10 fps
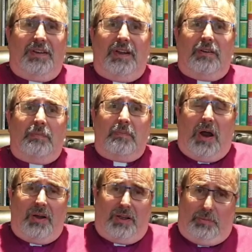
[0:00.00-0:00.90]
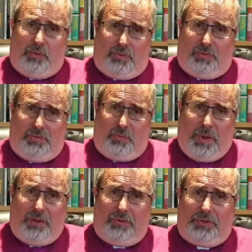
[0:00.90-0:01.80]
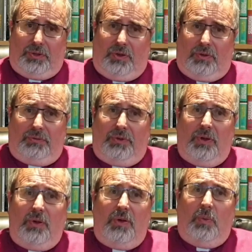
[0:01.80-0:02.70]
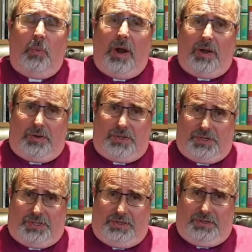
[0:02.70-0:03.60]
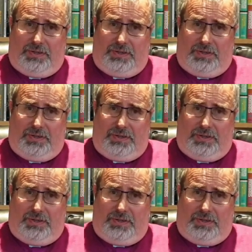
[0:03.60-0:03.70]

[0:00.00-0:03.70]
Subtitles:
remarkable wealth of words,